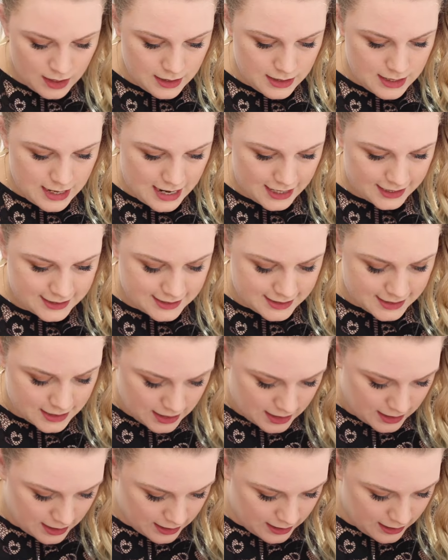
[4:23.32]
Next
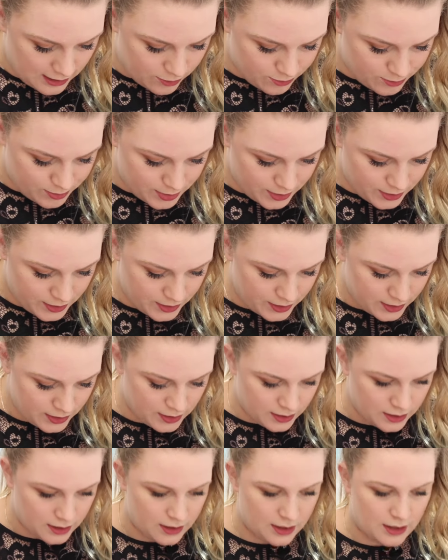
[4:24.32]
up,
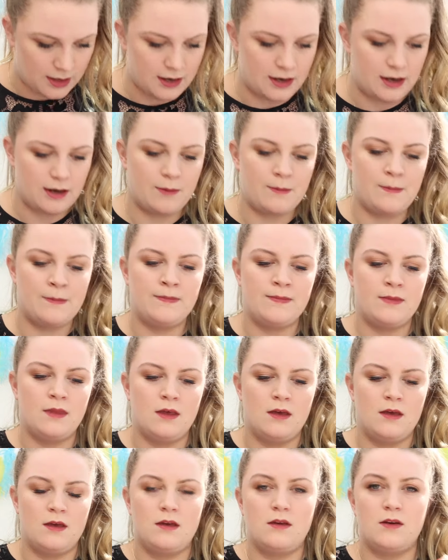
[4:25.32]
um, I
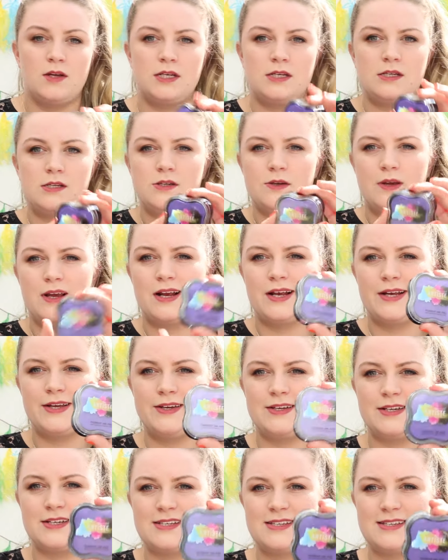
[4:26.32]
wanted to
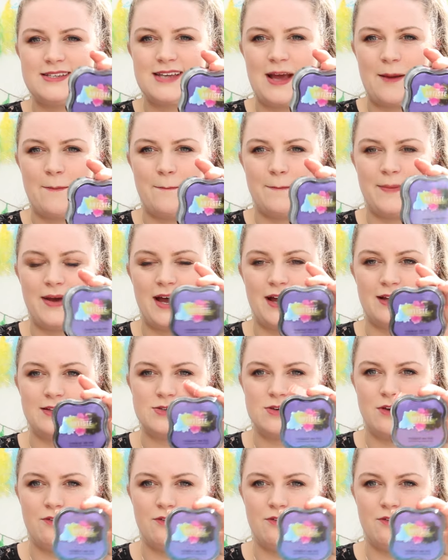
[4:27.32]
include a stamp pad.